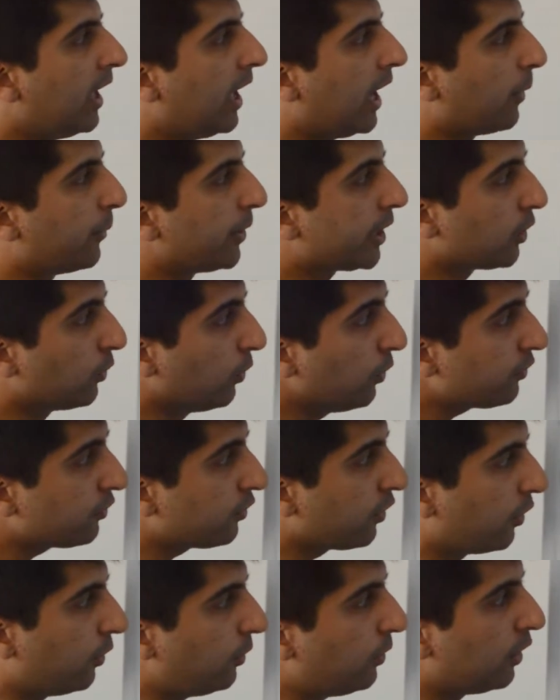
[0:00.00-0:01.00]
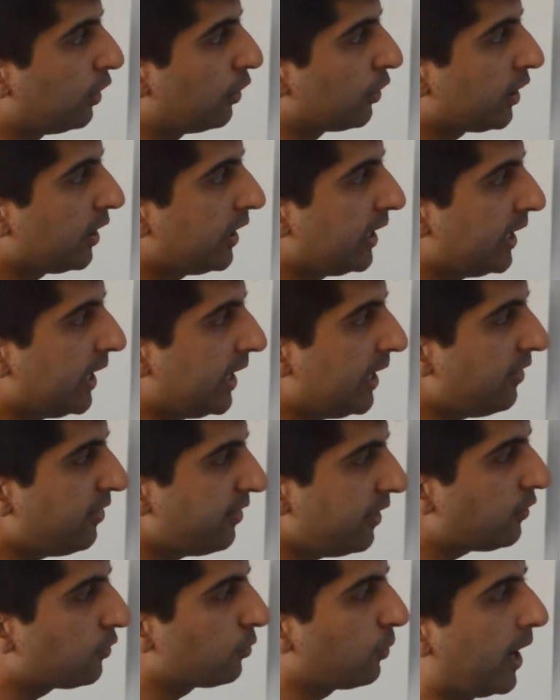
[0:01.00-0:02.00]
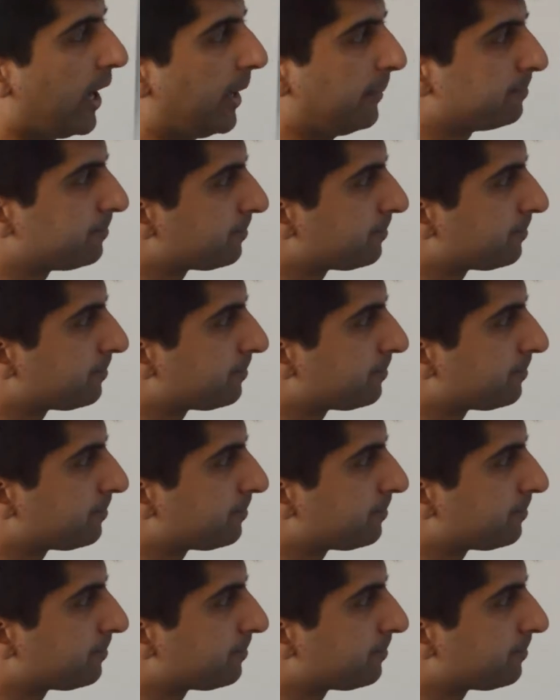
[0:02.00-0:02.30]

And we can also look at it in this way,